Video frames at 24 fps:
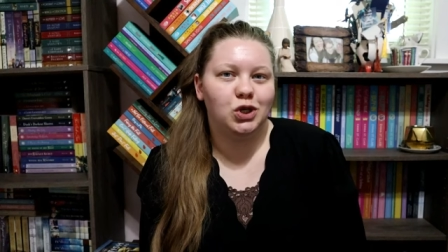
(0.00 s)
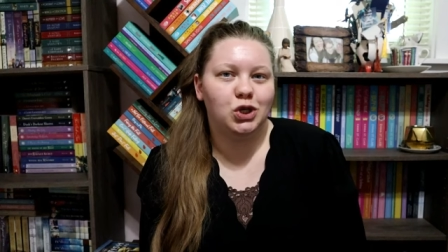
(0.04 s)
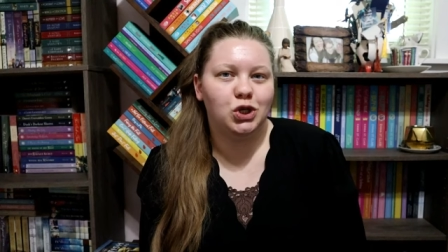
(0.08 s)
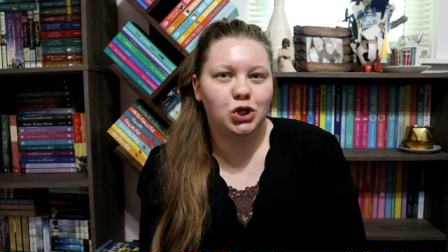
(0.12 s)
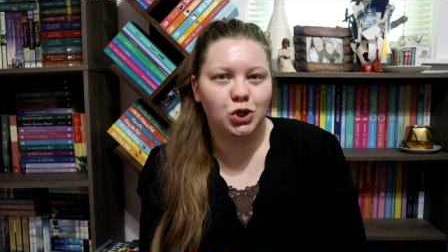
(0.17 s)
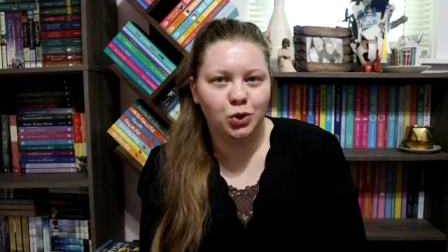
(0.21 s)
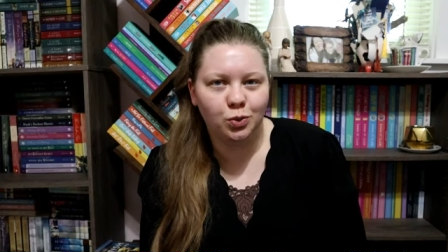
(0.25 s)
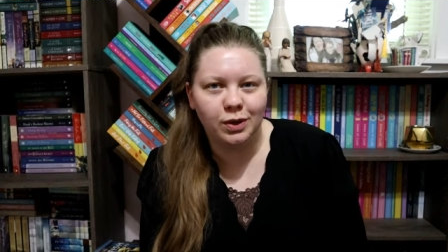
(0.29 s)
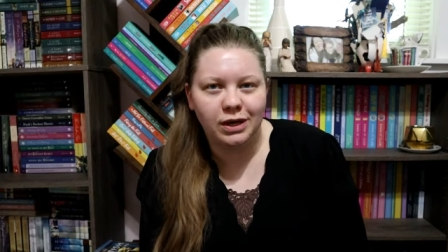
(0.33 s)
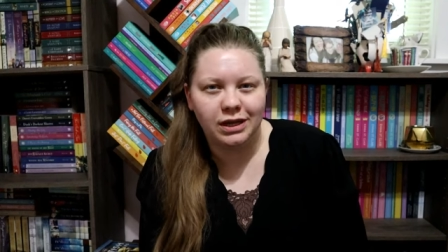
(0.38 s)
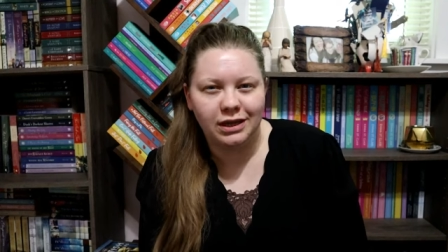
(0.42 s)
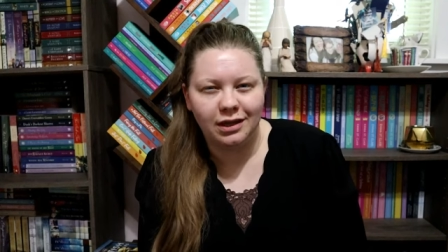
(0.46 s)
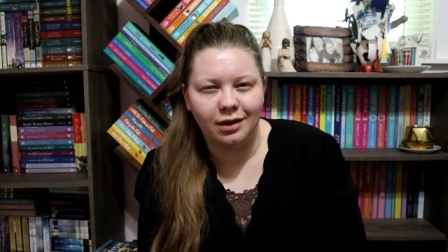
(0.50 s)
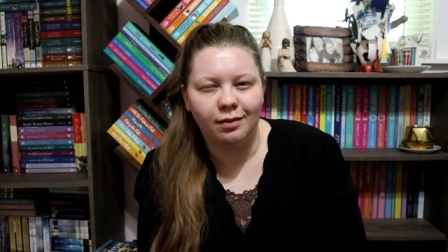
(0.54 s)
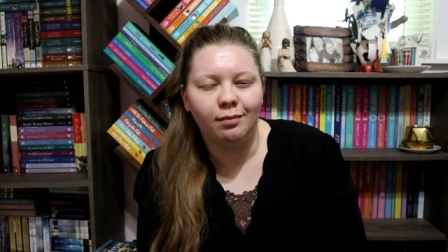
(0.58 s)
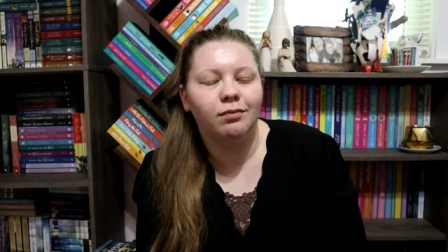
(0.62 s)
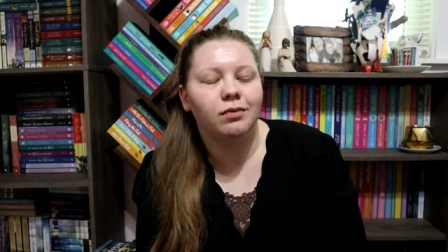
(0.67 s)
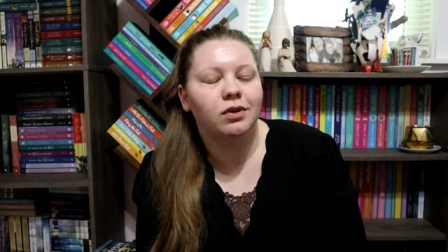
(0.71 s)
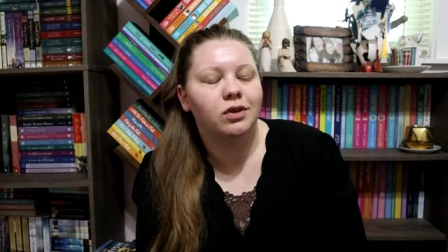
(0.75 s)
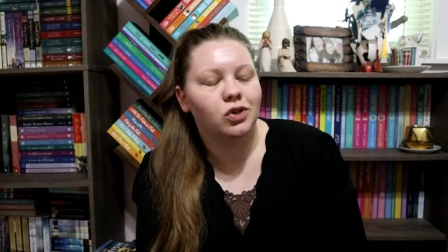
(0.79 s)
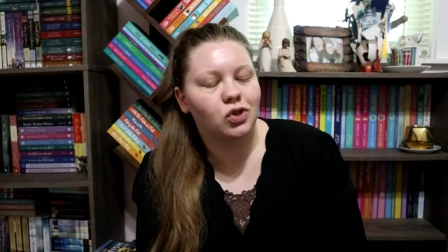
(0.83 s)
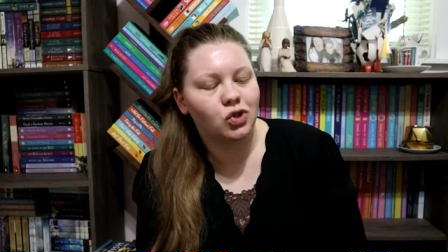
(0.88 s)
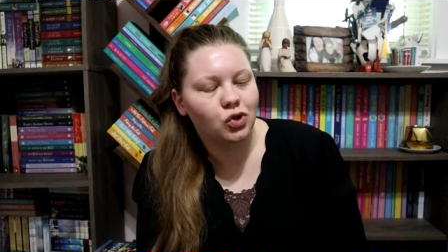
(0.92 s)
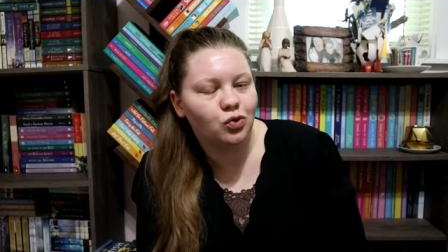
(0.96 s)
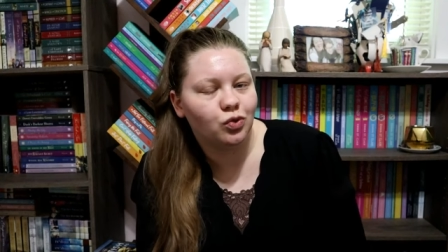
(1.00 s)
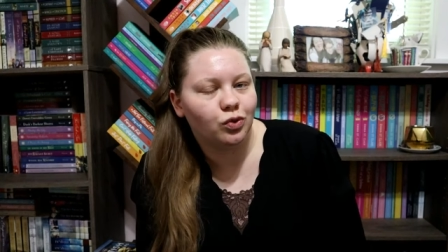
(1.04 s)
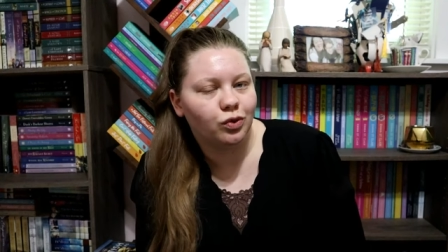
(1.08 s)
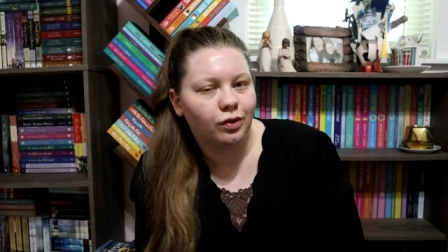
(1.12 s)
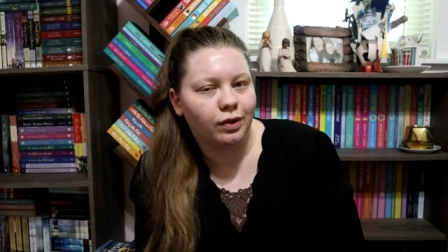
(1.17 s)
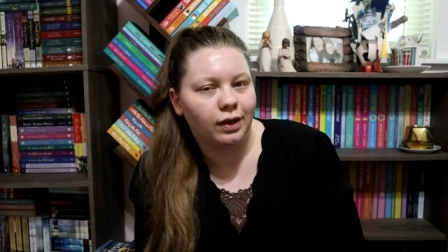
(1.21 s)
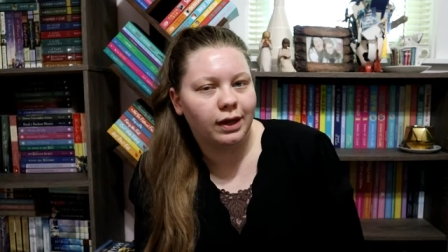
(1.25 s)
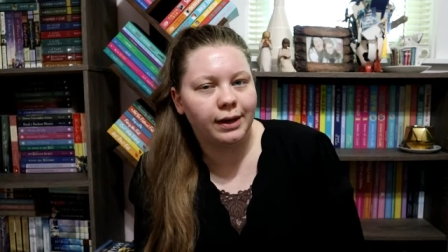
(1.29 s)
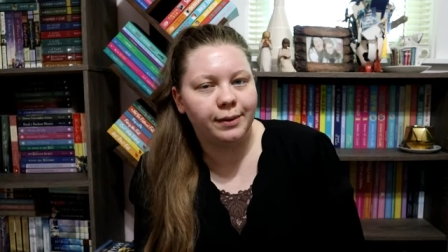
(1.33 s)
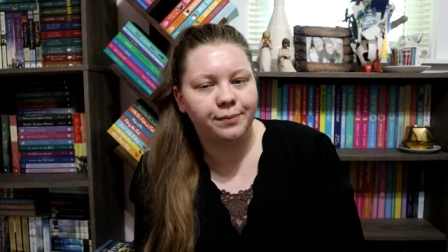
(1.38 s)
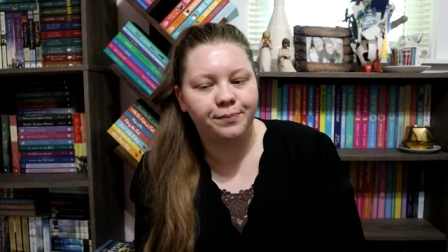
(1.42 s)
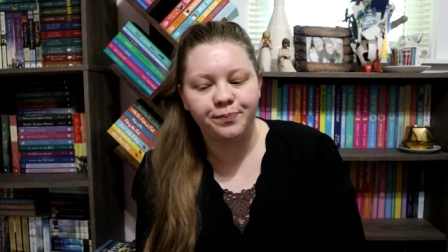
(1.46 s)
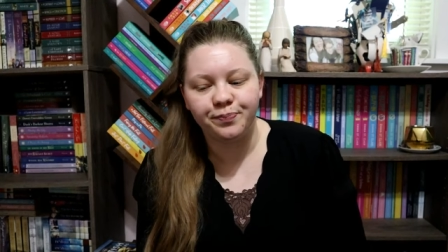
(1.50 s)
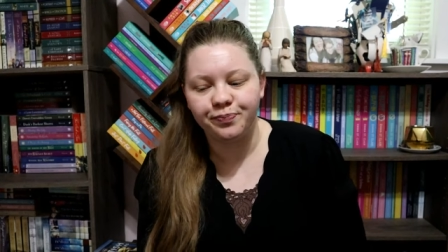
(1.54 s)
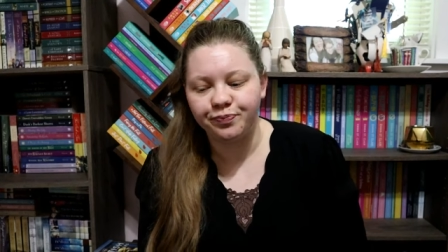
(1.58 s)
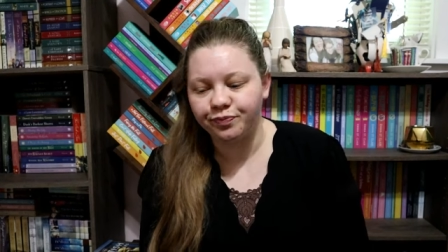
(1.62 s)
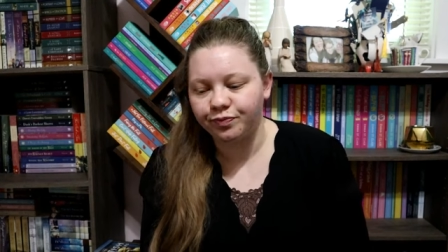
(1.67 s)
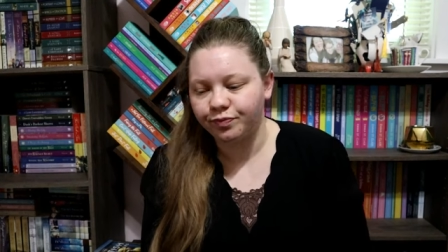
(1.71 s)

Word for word: to read them, truly?